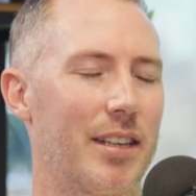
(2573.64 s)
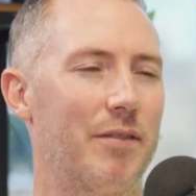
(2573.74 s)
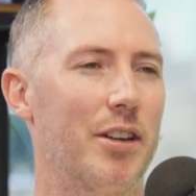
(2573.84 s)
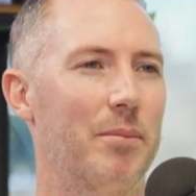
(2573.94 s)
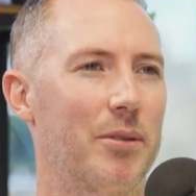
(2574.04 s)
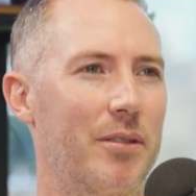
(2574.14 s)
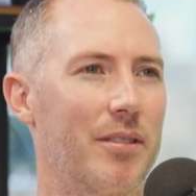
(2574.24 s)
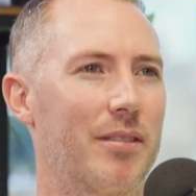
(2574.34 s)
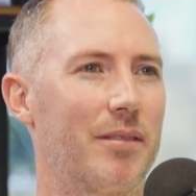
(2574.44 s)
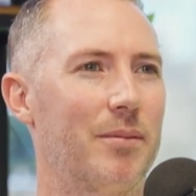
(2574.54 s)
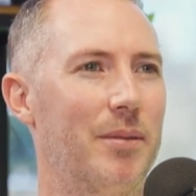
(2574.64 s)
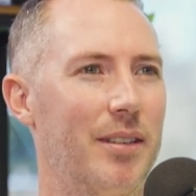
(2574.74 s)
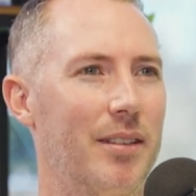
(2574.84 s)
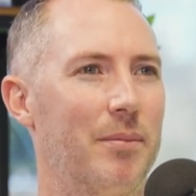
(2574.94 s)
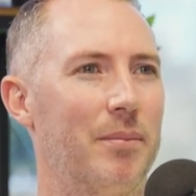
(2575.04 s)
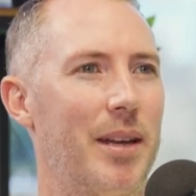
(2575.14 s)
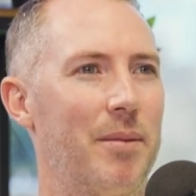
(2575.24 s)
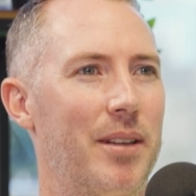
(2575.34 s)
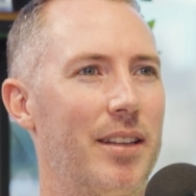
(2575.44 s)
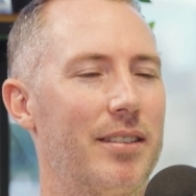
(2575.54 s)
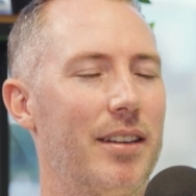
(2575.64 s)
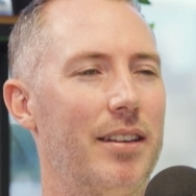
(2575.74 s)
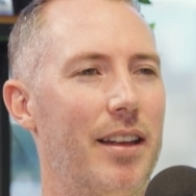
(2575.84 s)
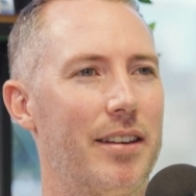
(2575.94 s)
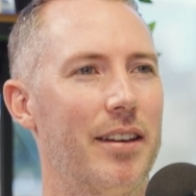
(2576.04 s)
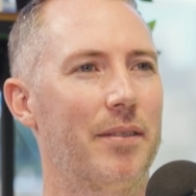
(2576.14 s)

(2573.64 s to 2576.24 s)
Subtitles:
Jobs was the main one that said that,